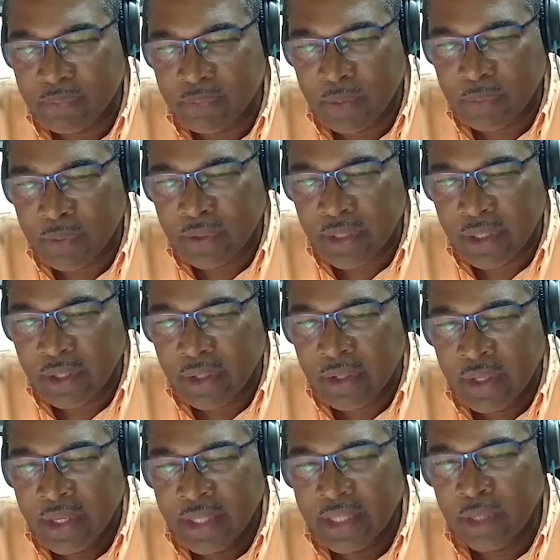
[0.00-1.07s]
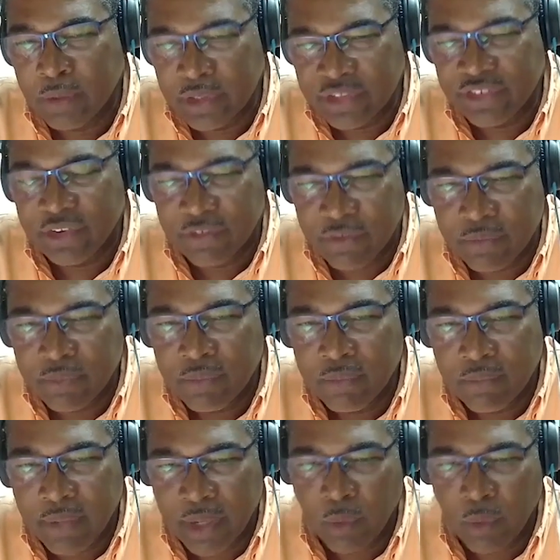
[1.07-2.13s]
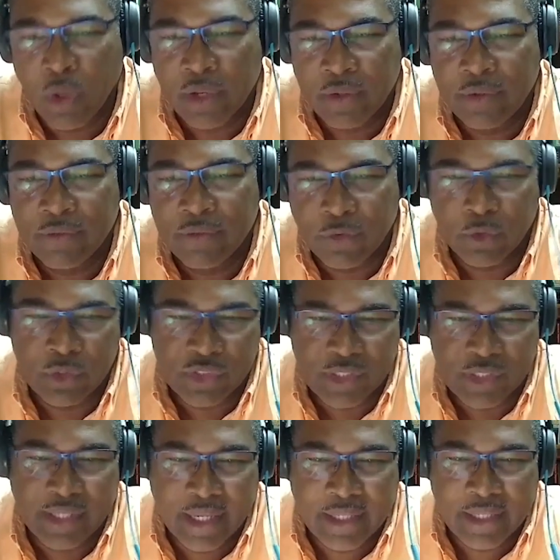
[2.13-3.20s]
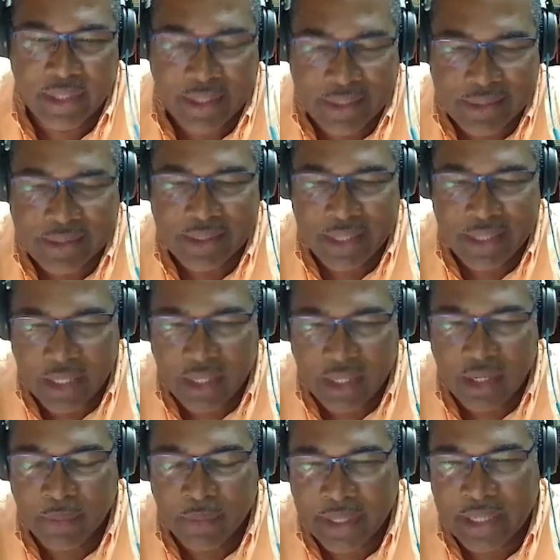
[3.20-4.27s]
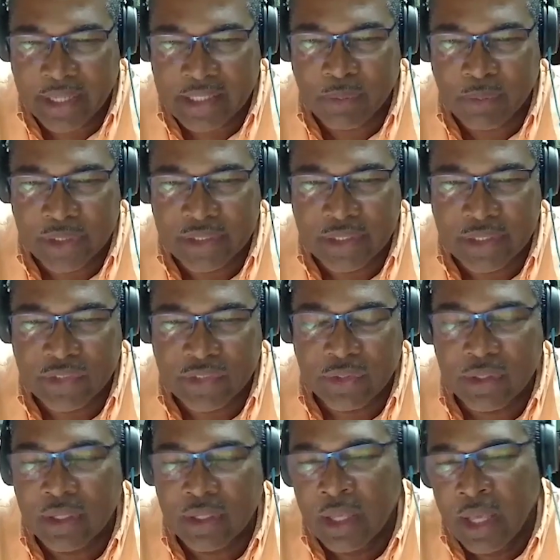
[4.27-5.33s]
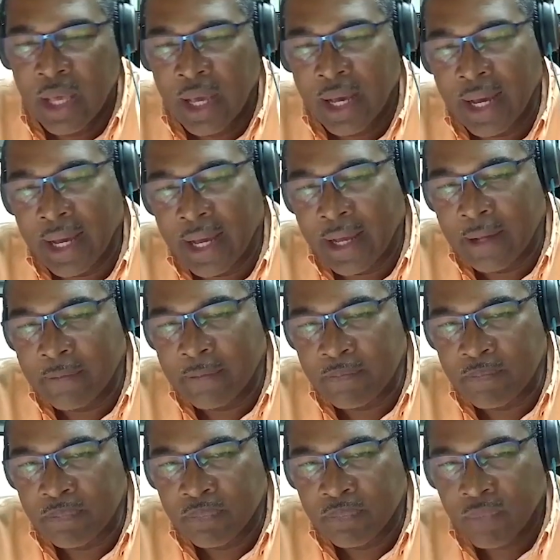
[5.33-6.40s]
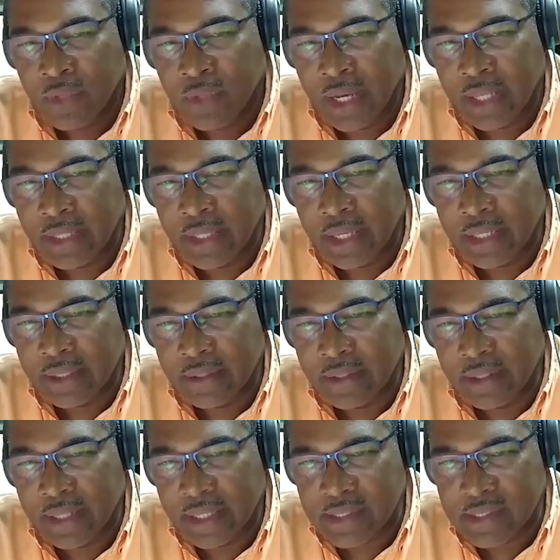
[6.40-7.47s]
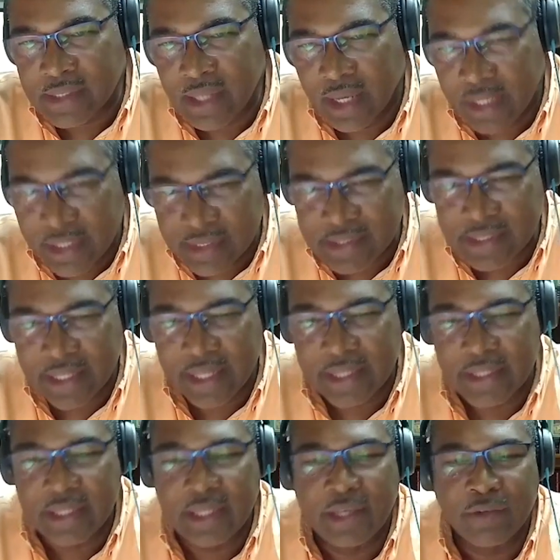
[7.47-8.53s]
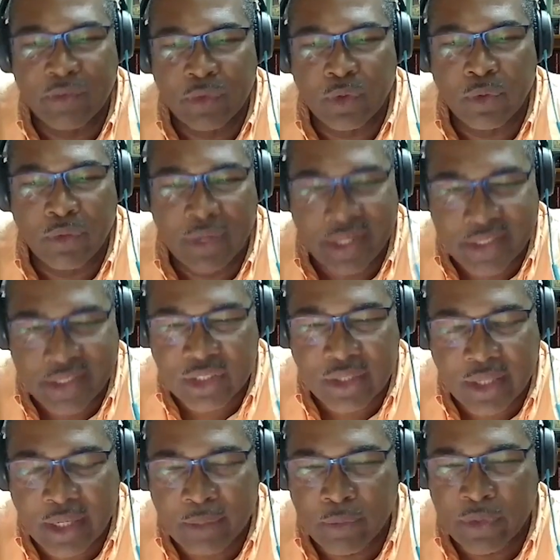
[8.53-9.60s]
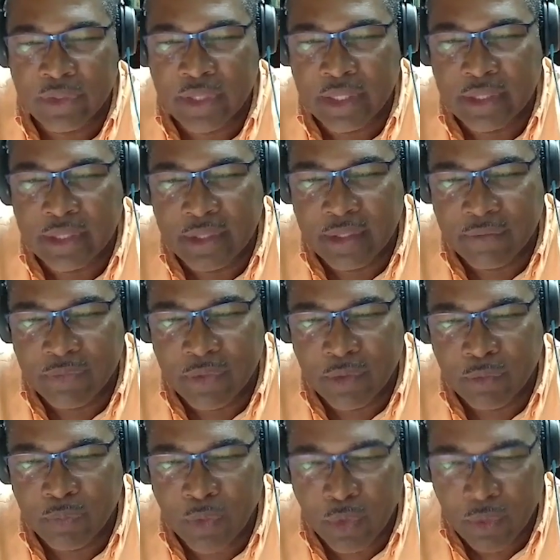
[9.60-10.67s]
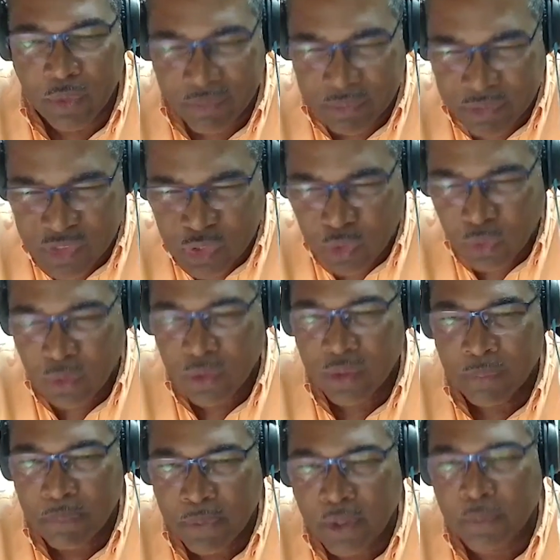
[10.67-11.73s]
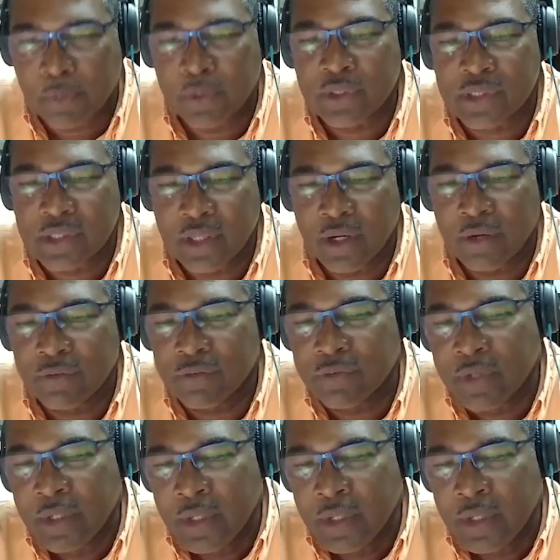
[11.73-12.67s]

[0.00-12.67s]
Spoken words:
people here, they were driven by one force, and that is economic exploitation. And let's understand that even though religion came with it, the sole purpose of